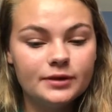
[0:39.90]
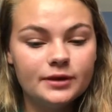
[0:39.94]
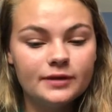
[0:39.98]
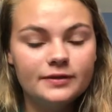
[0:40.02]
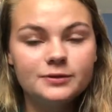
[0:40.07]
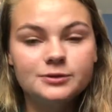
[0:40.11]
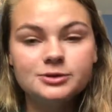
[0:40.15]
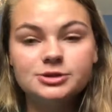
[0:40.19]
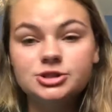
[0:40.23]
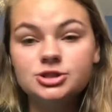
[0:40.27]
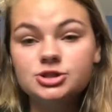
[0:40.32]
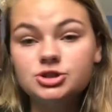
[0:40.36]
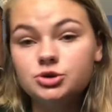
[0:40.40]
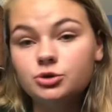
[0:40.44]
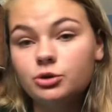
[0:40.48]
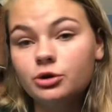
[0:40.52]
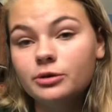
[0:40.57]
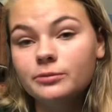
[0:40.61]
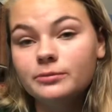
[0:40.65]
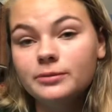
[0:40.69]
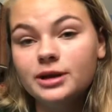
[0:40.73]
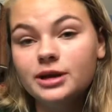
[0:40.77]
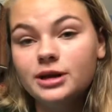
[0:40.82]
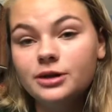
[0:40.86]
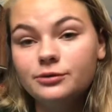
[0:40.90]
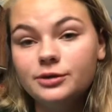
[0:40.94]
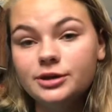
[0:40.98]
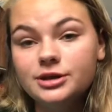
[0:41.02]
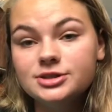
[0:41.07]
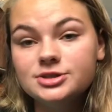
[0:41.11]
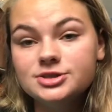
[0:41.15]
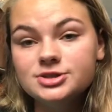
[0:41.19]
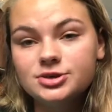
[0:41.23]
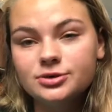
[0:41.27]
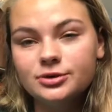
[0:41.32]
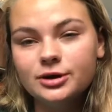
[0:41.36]
there was a storm
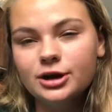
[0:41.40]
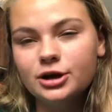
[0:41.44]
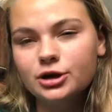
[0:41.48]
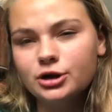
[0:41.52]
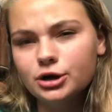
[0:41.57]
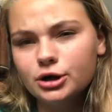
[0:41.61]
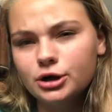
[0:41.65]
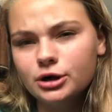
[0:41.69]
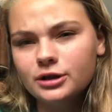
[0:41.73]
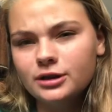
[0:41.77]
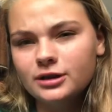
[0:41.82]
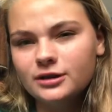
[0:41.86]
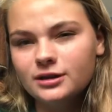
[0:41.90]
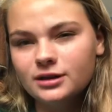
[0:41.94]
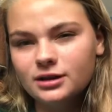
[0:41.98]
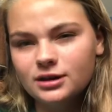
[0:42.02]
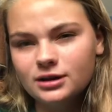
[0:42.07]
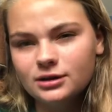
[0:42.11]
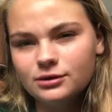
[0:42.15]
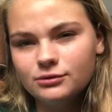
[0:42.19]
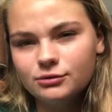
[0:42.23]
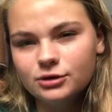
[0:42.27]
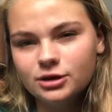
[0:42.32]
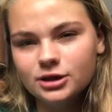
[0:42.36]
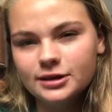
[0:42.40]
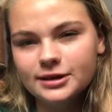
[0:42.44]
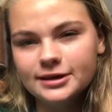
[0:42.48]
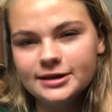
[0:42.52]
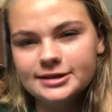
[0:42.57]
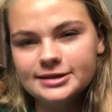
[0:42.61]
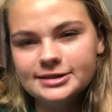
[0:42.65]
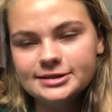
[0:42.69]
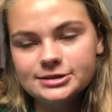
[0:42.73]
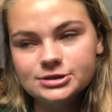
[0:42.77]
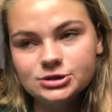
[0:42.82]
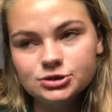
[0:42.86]
anyways, so I heard that they didn't really
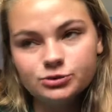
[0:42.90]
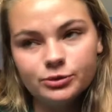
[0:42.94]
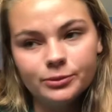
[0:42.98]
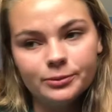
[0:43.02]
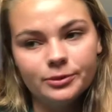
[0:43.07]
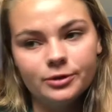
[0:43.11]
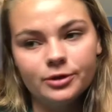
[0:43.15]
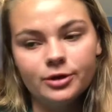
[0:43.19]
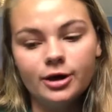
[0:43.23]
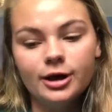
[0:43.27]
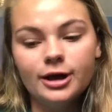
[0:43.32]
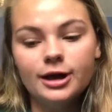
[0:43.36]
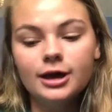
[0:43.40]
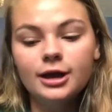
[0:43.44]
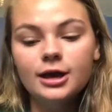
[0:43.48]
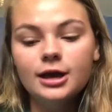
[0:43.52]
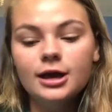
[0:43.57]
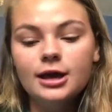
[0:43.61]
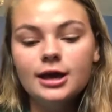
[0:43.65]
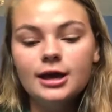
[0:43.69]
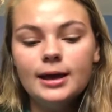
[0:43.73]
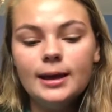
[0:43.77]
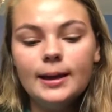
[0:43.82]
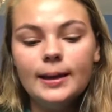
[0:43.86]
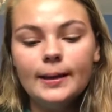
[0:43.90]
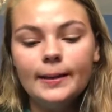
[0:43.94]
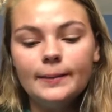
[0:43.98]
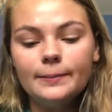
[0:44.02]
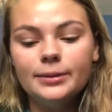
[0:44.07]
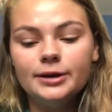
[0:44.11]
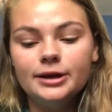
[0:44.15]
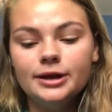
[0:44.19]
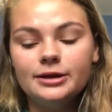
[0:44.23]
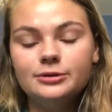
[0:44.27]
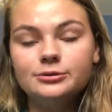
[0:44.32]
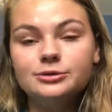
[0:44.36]
get to swim a lot.
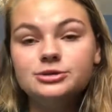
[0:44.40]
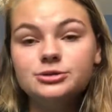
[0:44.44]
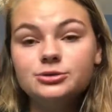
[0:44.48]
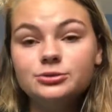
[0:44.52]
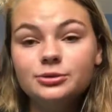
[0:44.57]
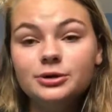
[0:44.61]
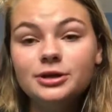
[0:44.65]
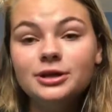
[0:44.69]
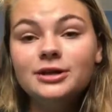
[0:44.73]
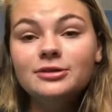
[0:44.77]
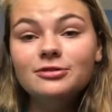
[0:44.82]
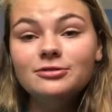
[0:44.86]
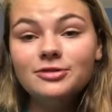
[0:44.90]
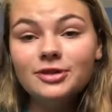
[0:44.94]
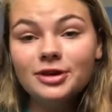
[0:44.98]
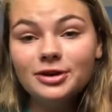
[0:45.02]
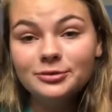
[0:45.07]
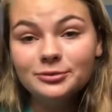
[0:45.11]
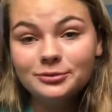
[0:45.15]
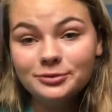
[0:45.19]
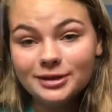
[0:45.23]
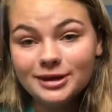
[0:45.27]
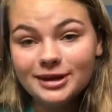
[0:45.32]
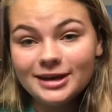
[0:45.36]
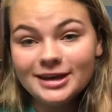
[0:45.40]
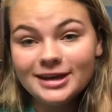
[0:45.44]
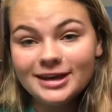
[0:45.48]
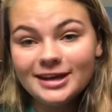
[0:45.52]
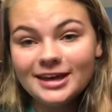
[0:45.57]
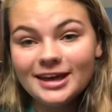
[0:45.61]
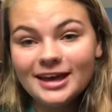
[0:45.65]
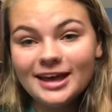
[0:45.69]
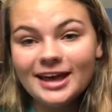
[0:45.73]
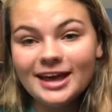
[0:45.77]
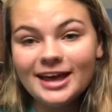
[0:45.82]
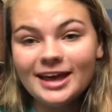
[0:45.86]
But it was a really fun
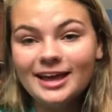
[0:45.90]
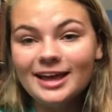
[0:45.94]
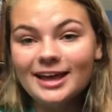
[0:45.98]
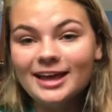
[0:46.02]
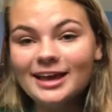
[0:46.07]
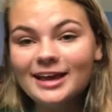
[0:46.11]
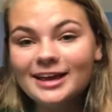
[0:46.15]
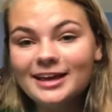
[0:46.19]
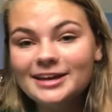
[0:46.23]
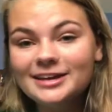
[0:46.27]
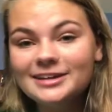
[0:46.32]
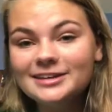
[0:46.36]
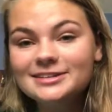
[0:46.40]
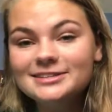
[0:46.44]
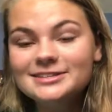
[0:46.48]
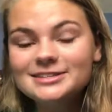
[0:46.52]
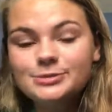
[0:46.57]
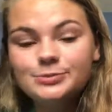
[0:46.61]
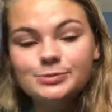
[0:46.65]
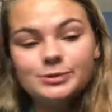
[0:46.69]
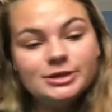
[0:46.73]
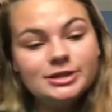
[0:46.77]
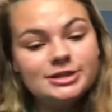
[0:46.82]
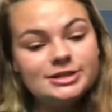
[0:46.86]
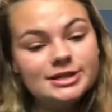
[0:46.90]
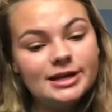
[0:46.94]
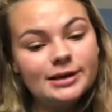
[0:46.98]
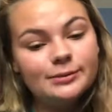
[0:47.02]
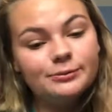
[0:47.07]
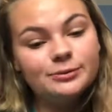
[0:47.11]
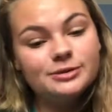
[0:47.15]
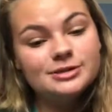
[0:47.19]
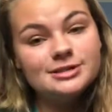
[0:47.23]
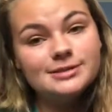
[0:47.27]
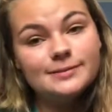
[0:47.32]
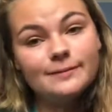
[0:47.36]
week, and spending
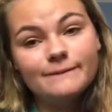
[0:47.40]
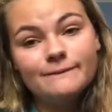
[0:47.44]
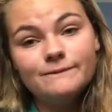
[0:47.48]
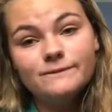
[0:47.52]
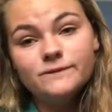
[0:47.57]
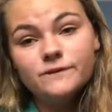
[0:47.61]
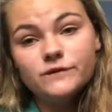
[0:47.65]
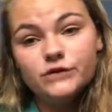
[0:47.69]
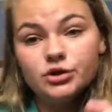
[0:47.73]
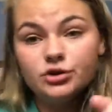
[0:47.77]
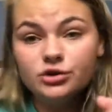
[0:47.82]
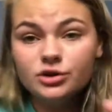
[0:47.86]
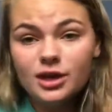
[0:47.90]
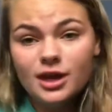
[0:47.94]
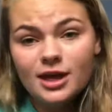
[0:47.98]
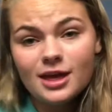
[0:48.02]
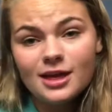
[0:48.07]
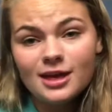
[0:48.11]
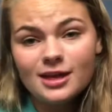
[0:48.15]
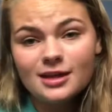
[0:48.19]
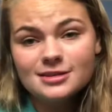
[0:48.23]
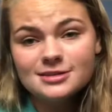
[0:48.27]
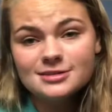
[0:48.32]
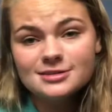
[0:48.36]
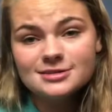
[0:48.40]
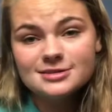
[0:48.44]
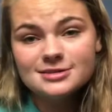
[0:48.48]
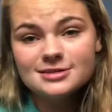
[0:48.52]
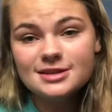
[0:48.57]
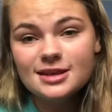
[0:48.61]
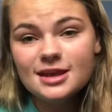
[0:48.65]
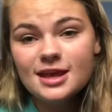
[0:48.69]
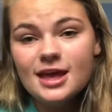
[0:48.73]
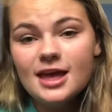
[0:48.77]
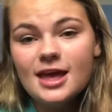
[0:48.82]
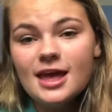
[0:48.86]
time with some
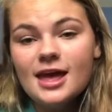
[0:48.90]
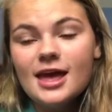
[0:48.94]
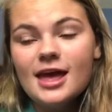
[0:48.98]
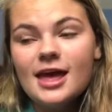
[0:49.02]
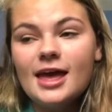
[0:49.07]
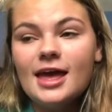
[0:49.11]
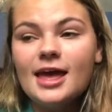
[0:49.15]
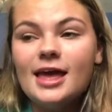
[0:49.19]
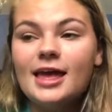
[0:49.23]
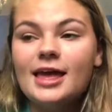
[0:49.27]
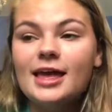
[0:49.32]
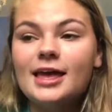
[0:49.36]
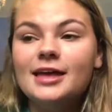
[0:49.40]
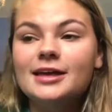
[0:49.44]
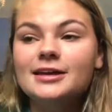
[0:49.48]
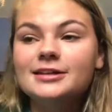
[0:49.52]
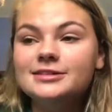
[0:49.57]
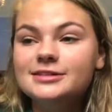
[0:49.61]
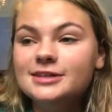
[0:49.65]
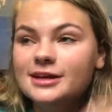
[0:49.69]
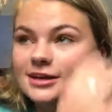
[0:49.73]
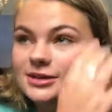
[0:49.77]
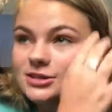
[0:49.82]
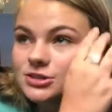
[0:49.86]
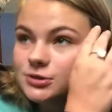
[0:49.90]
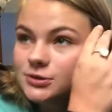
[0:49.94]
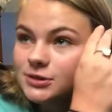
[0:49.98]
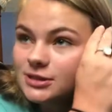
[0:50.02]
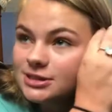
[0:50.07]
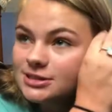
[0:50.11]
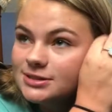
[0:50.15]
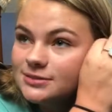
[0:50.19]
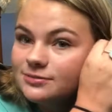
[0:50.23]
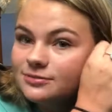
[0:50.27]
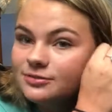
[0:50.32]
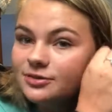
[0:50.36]
friends and
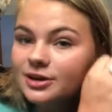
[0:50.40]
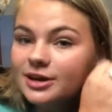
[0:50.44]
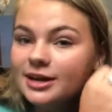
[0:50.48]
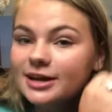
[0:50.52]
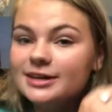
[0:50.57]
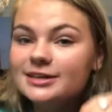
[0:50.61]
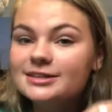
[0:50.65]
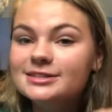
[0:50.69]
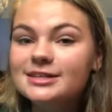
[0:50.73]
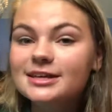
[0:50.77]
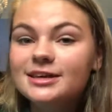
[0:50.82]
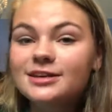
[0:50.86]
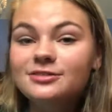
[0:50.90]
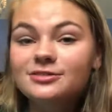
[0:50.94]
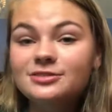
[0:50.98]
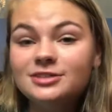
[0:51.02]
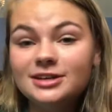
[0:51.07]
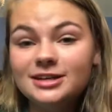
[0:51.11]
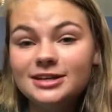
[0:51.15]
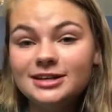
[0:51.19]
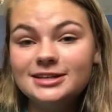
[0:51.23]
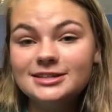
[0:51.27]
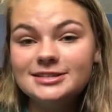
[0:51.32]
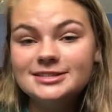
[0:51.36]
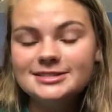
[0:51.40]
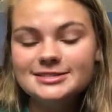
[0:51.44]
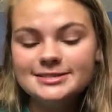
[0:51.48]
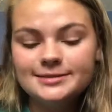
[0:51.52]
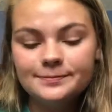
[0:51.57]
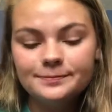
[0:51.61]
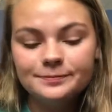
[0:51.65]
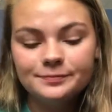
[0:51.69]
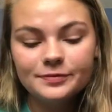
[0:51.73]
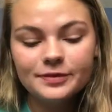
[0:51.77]
doing some fun activities.